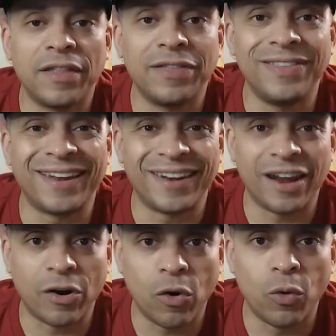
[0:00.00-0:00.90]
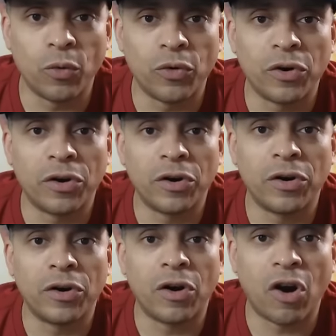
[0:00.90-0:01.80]
than their own
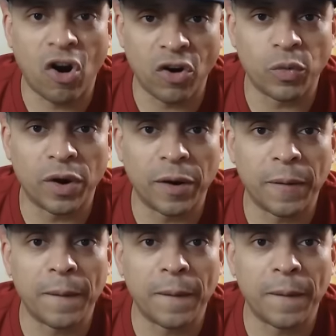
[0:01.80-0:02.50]
hardware.